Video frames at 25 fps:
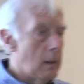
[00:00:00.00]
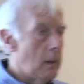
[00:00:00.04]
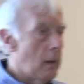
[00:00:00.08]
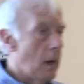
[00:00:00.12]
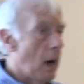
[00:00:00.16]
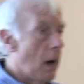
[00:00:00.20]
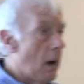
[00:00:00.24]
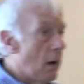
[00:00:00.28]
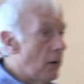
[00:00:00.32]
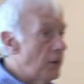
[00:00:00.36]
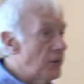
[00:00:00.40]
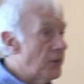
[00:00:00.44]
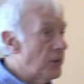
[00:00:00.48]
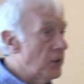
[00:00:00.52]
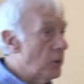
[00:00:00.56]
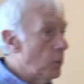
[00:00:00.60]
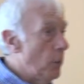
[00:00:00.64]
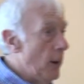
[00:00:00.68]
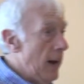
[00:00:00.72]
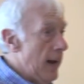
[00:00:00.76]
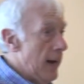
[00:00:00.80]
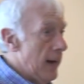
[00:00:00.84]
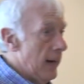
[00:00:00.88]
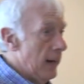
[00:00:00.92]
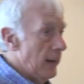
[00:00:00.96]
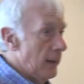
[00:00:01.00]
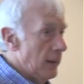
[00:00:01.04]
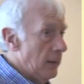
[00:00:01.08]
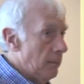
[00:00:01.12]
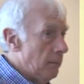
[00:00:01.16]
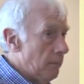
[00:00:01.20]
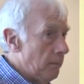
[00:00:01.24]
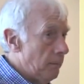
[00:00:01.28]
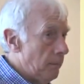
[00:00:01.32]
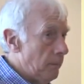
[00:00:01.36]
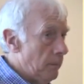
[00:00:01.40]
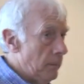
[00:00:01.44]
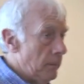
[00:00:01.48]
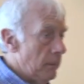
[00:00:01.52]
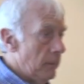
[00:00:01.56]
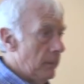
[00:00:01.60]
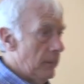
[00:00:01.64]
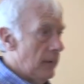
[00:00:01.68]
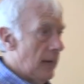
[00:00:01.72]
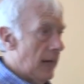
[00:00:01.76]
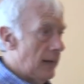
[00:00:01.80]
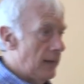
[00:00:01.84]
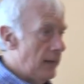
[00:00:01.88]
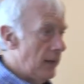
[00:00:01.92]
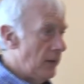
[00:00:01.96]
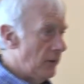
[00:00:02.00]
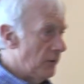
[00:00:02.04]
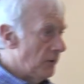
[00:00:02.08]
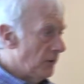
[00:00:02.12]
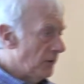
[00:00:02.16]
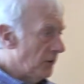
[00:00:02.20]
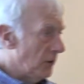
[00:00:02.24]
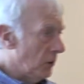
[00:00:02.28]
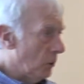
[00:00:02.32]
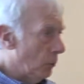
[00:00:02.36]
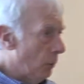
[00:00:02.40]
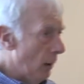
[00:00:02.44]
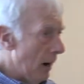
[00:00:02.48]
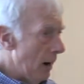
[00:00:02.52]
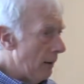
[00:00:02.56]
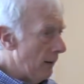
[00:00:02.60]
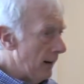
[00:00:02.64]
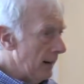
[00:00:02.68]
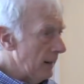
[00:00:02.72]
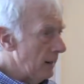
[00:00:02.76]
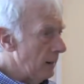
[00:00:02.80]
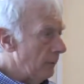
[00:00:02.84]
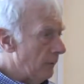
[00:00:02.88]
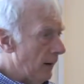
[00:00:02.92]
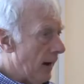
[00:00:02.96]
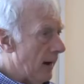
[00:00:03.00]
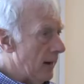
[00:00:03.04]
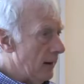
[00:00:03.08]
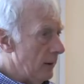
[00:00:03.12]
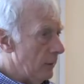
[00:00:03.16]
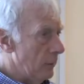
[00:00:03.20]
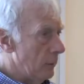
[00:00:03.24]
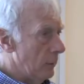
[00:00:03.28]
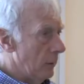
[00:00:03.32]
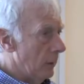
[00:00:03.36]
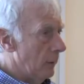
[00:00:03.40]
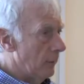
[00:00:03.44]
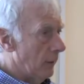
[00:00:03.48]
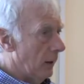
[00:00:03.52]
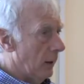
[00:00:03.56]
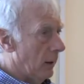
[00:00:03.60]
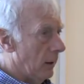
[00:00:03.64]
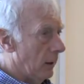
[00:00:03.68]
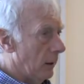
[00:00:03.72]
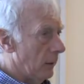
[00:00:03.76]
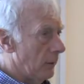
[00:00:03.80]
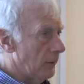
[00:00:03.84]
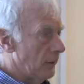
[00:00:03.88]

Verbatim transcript: R squared, that is squaring the value of R.